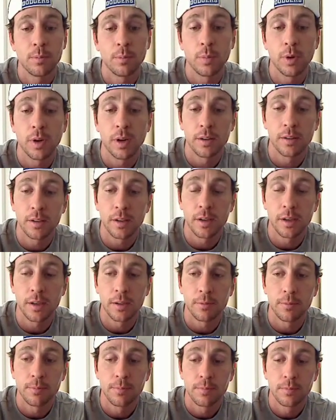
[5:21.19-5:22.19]
But
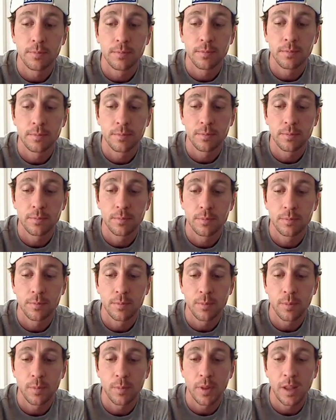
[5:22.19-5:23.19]

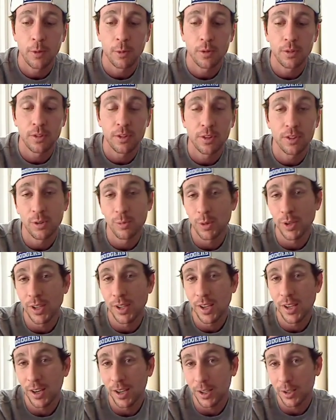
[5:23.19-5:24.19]
that was just the
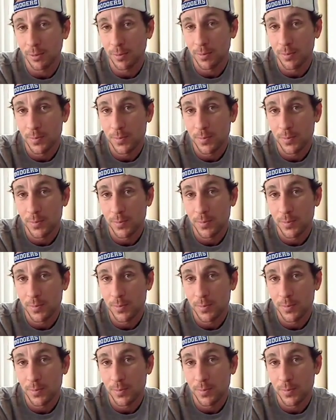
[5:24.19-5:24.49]
beginning.